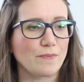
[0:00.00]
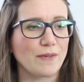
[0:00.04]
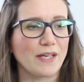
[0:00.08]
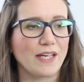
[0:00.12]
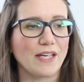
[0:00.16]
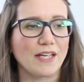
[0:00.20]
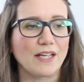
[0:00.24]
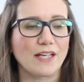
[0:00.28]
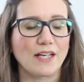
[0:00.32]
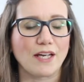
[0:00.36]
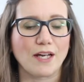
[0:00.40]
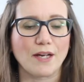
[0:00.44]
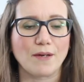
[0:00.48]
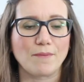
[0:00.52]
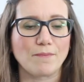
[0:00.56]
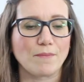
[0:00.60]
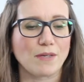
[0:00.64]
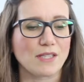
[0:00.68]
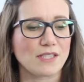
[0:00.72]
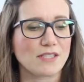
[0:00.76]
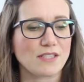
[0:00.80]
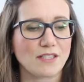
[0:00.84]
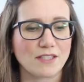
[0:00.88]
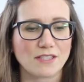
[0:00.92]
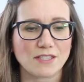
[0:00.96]
in my
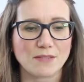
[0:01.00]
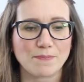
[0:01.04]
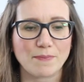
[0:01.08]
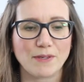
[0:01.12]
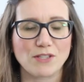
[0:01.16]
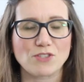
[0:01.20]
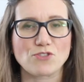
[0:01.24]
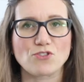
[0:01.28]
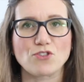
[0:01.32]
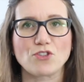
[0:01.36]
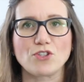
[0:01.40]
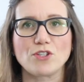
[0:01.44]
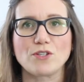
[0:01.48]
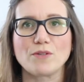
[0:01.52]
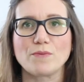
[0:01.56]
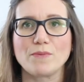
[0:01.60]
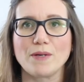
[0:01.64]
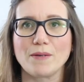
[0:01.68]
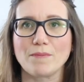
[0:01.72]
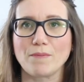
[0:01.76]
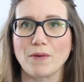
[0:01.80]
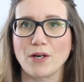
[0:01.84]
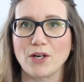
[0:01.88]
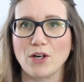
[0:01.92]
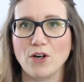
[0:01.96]
son's bedroom,
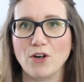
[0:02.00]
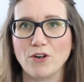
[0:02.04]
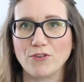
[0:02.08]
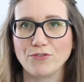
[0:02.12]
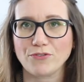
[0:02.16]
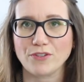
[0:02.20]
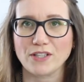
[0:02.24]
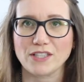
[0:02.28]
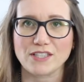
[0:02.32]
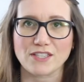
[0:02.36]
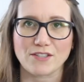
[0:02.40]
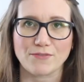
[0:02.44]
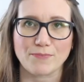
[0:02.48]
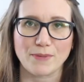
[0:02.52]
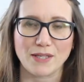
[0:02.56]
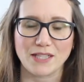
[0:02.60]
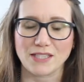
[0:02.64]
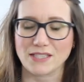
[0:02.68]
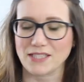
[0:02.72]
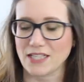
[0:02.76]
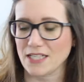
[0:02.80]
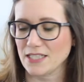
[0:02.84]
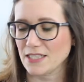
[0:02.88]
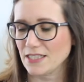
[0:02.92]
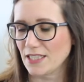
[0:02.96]
in my office. I've made a
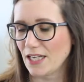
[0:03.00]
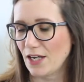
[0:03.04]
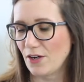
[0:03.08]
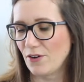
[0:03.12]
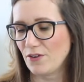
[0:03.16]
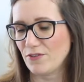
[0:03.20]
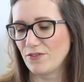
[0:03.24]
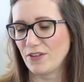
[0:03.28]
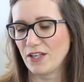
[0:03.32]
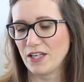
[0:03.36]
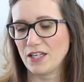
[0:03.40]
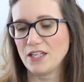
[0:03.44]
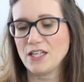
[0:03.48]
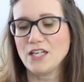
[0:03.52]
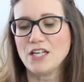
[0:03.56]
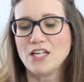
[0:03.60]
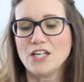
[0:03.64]
desk out of it.